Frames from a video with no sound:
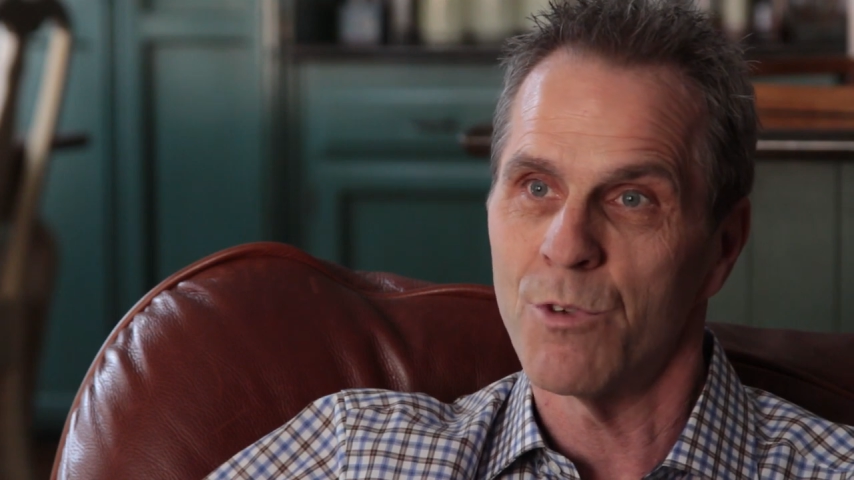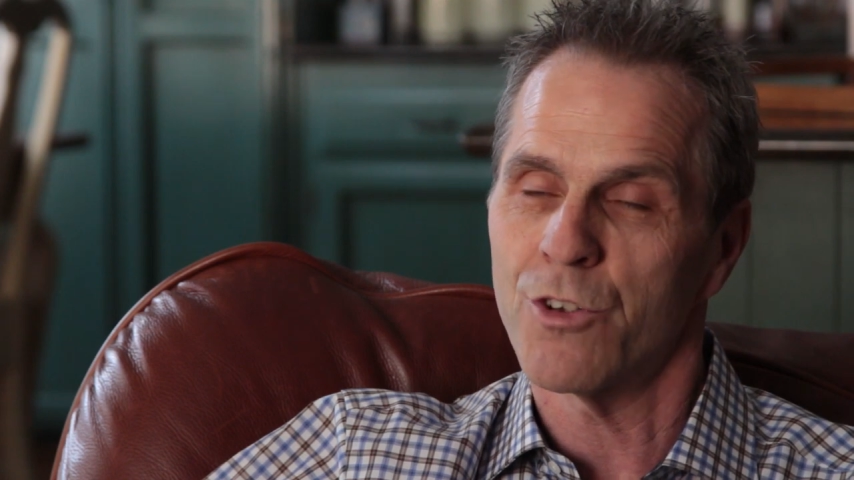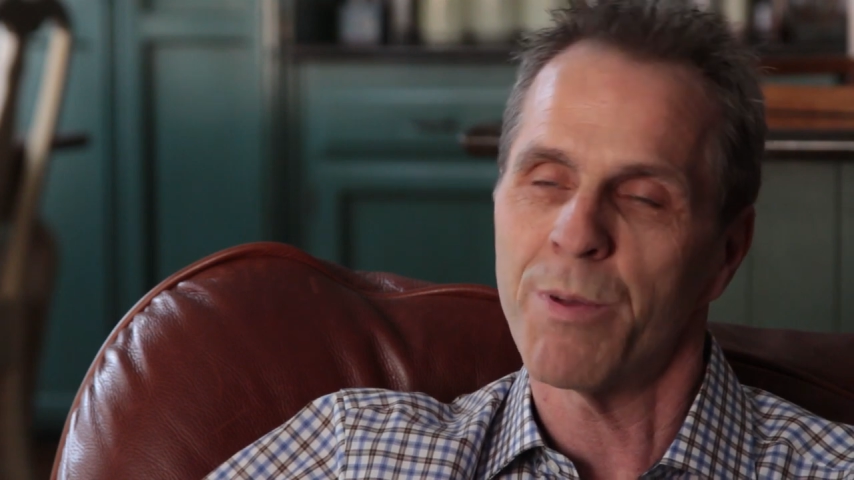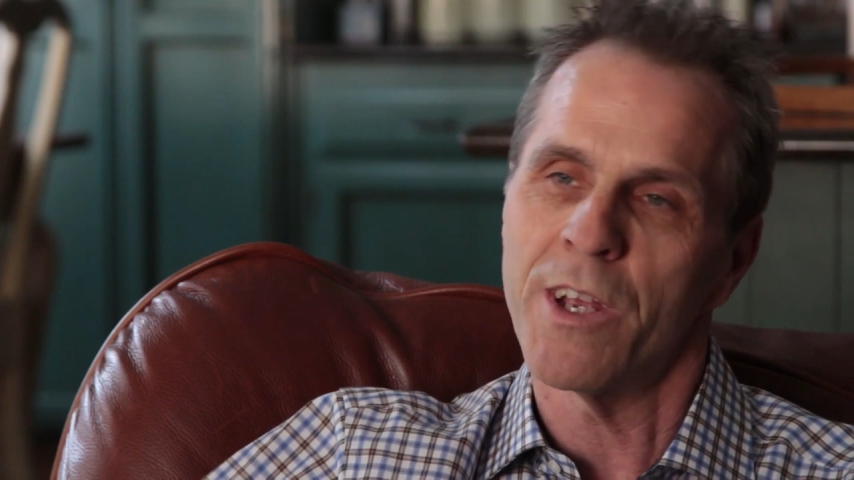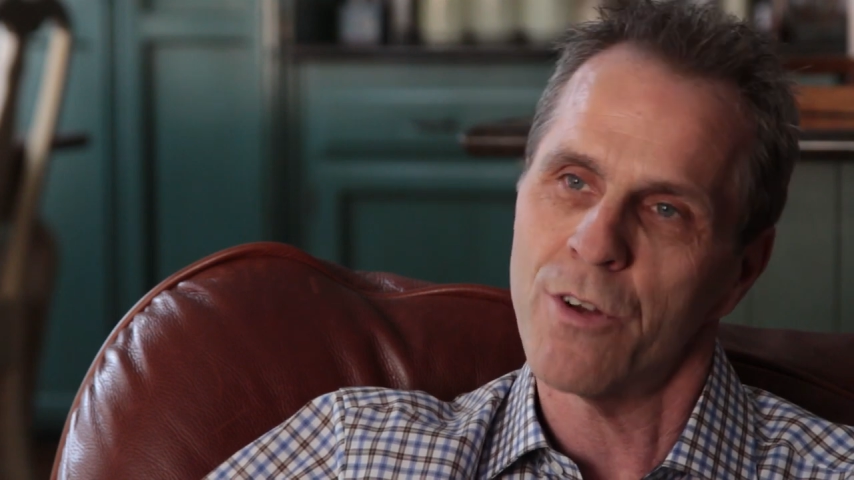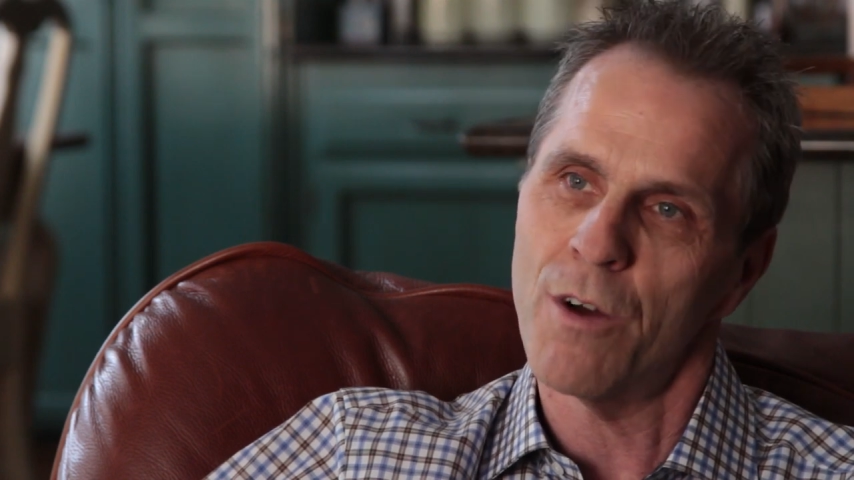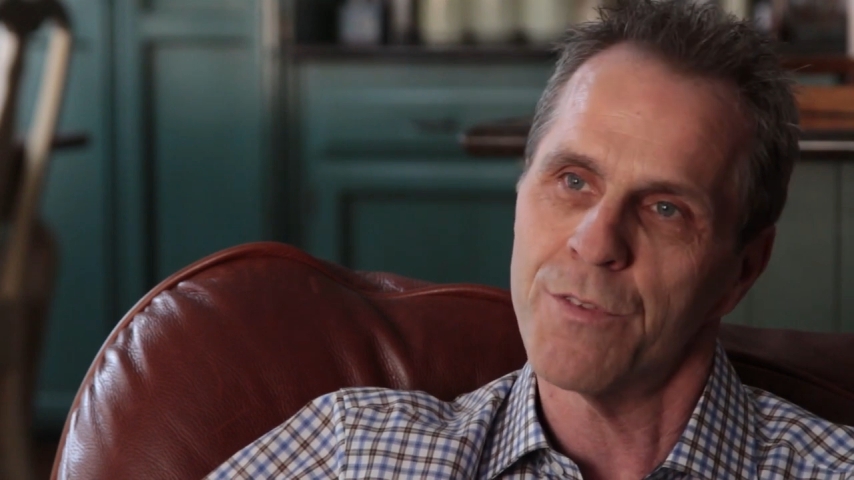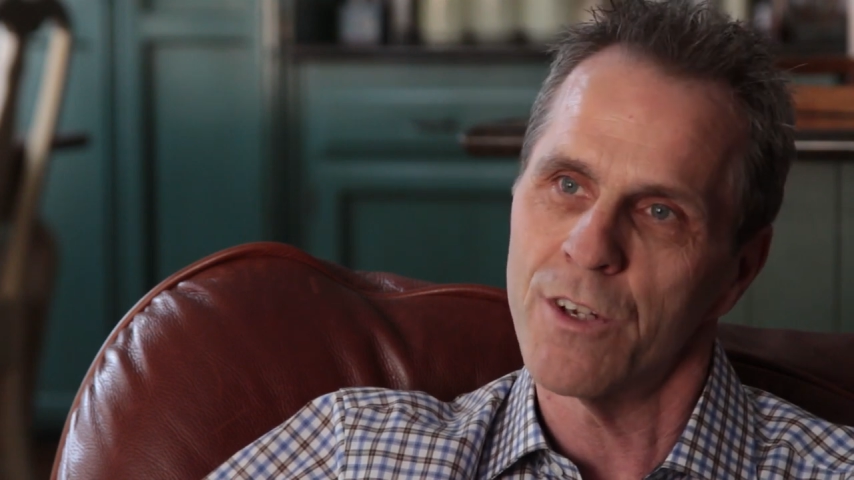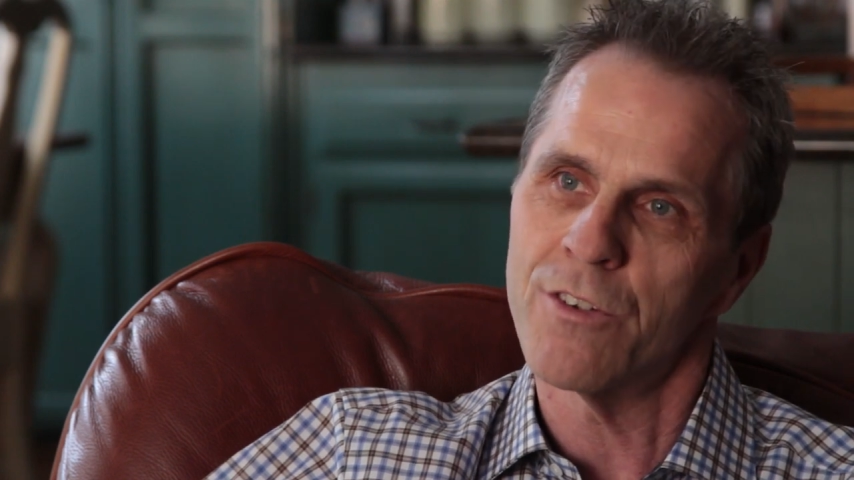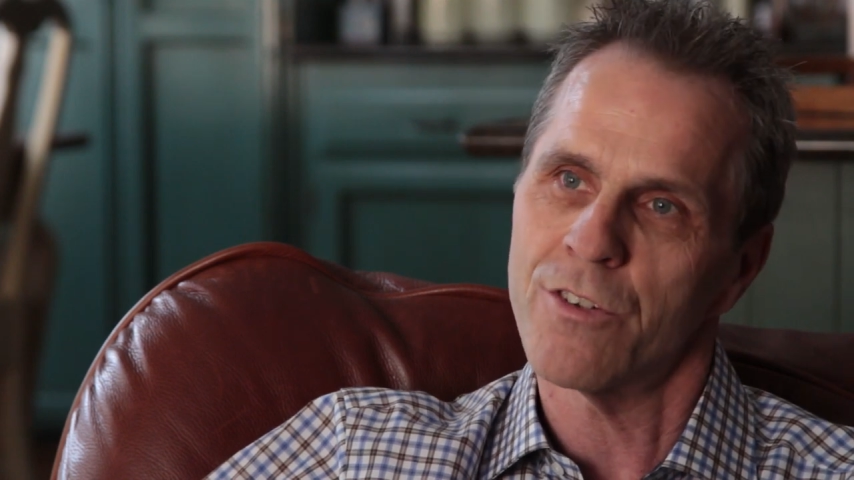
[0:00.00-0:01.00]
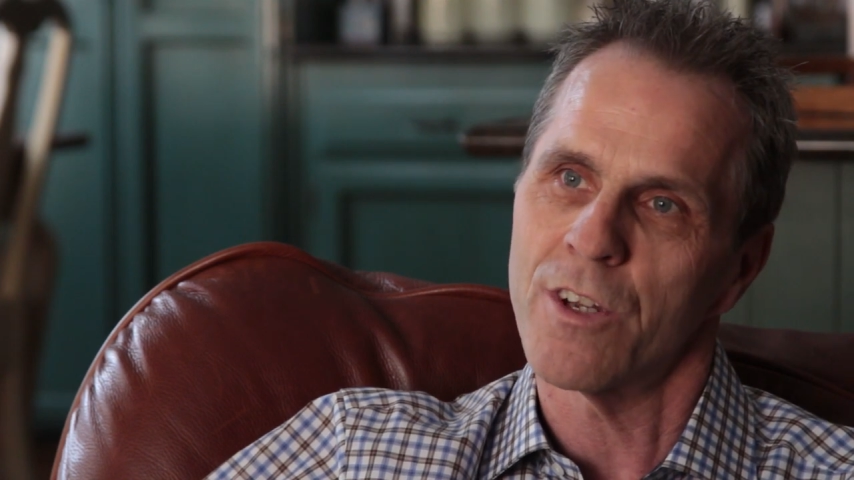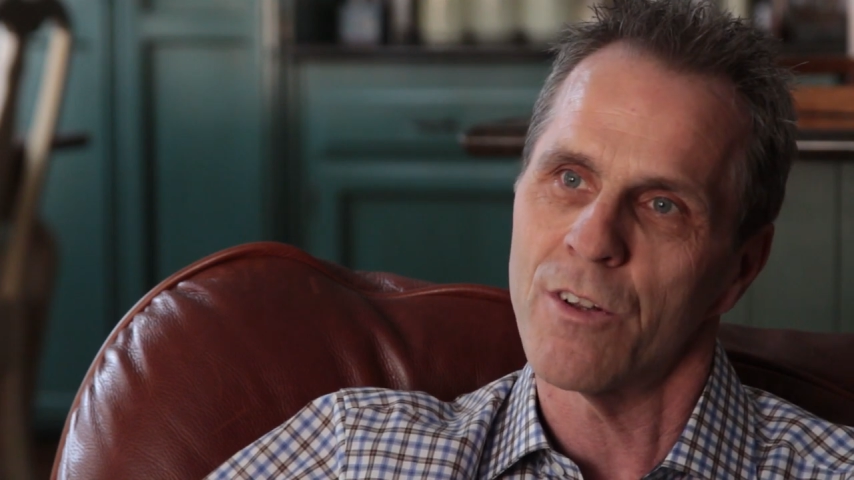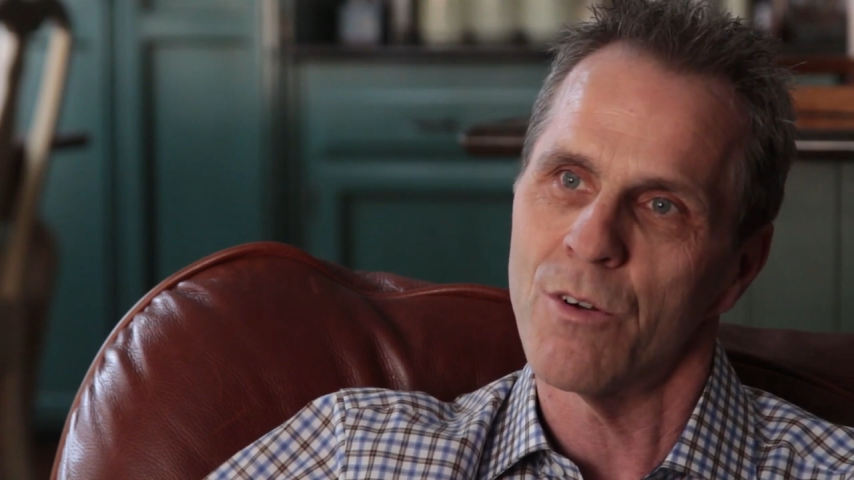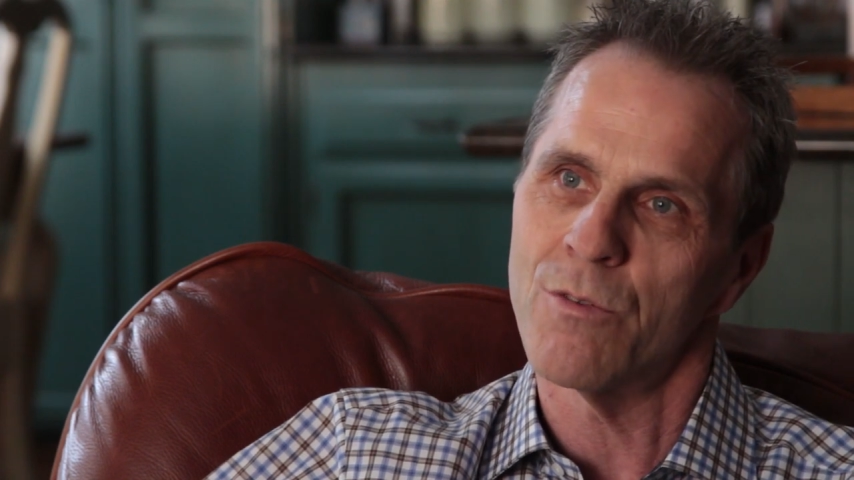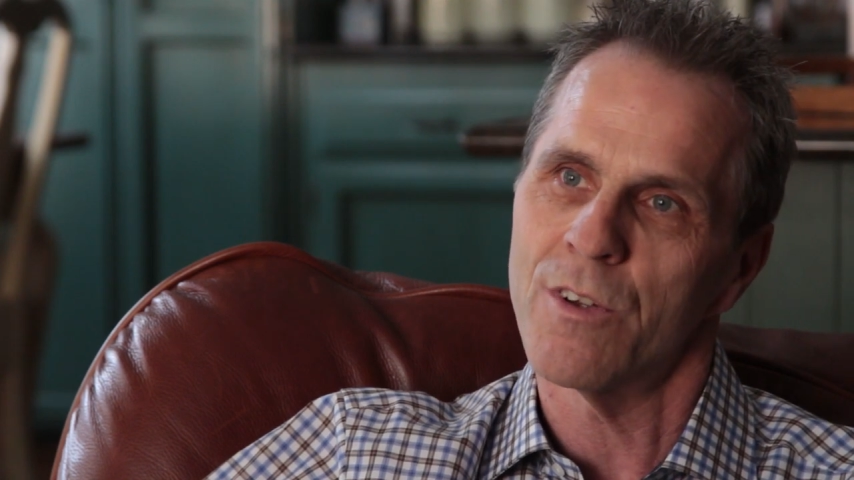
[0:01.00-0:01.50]
which pays off the existing
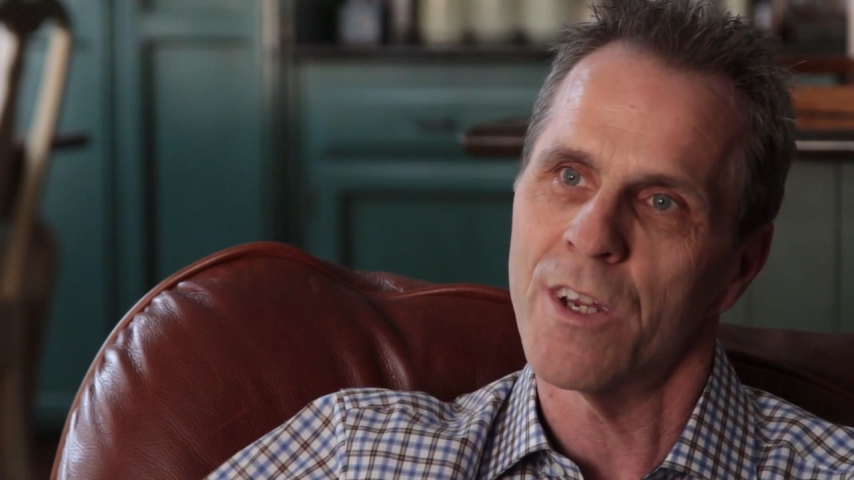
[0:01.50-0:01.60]
loan